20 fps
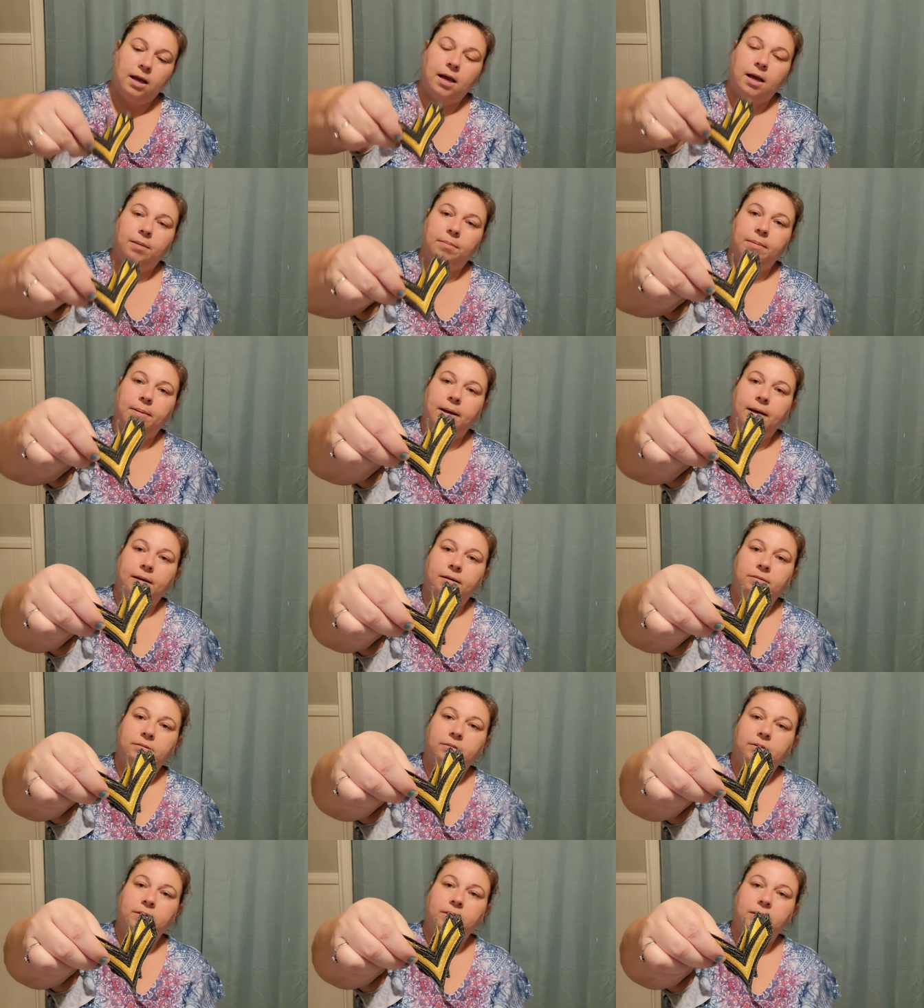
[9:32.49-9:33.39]

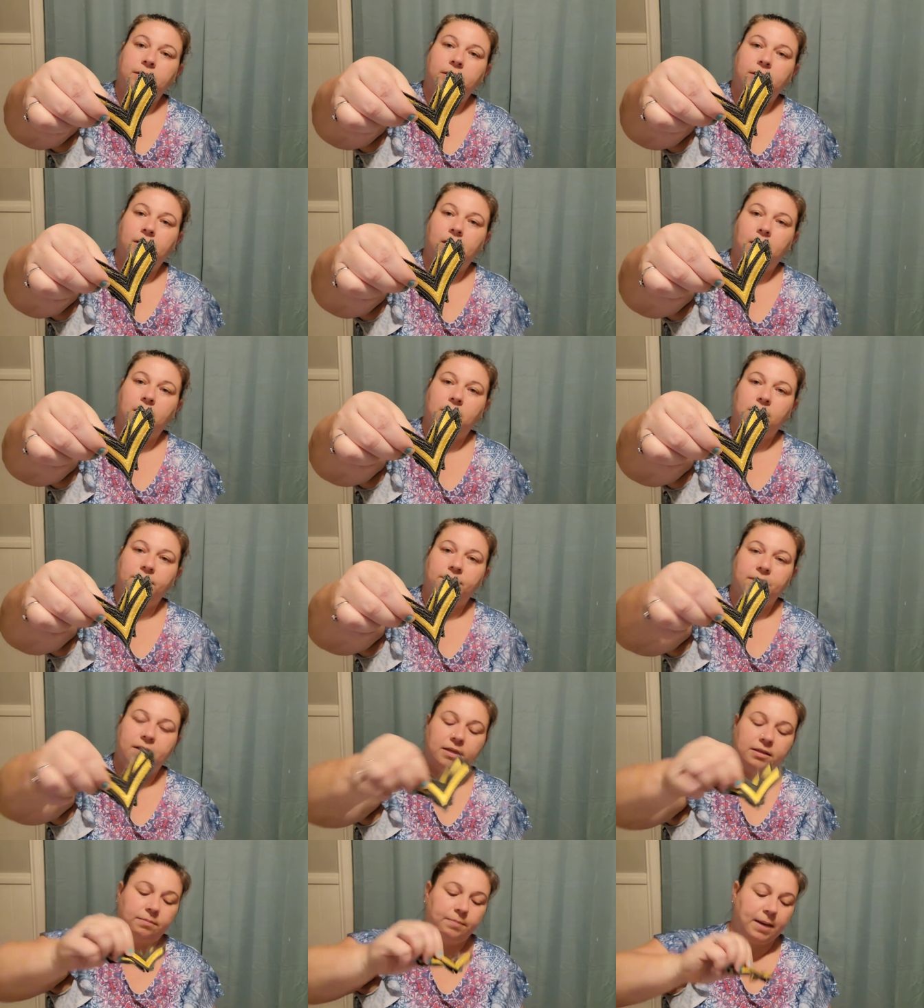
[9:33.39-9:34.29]
about all of
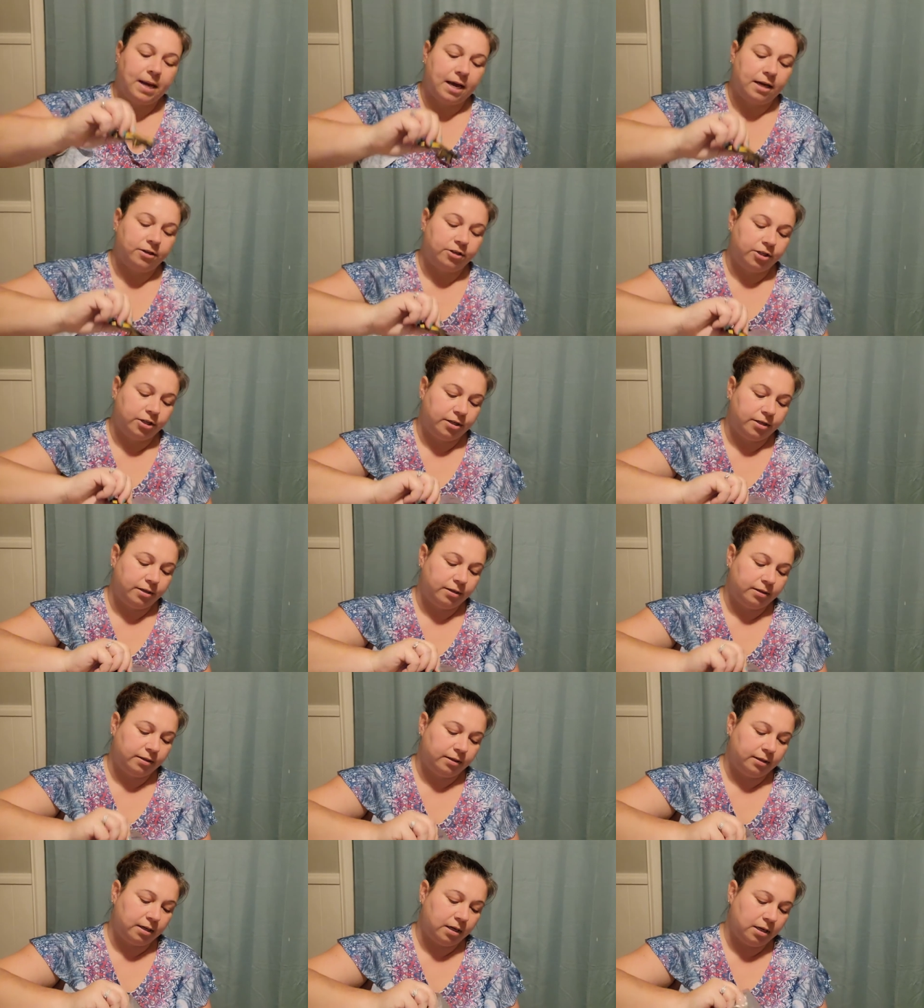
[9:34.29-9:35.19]
these
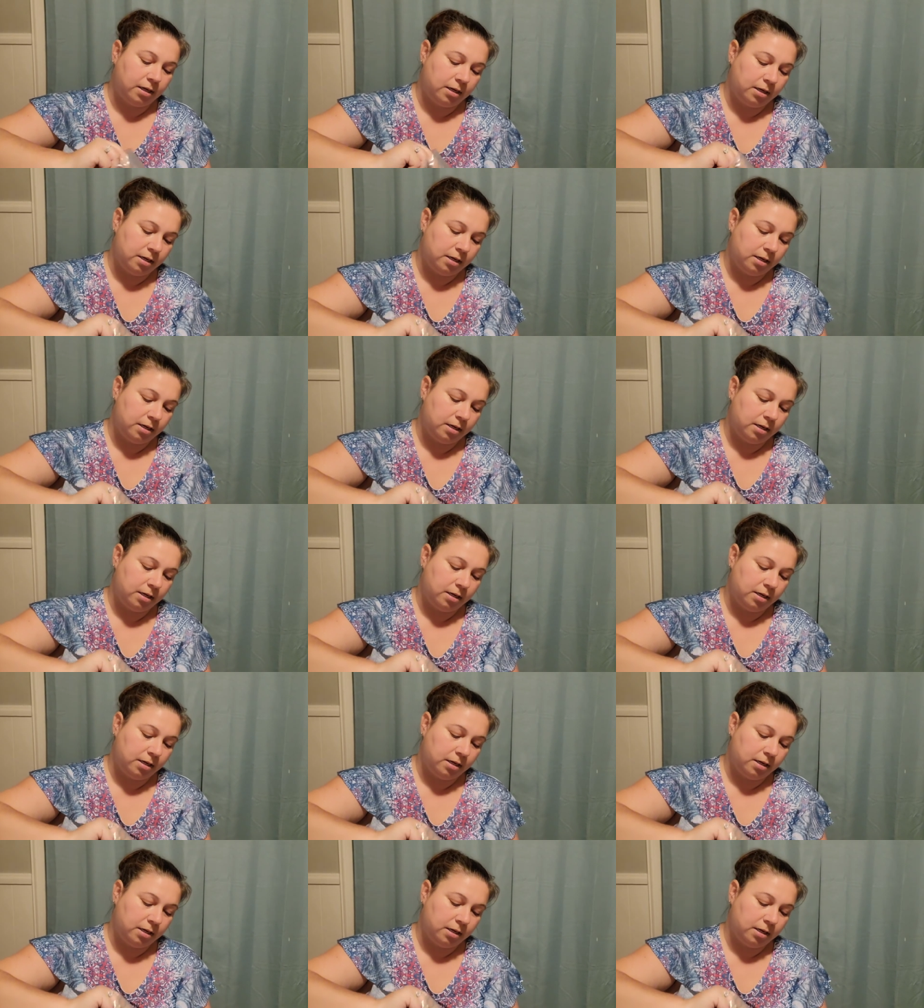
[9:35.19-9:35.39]
patches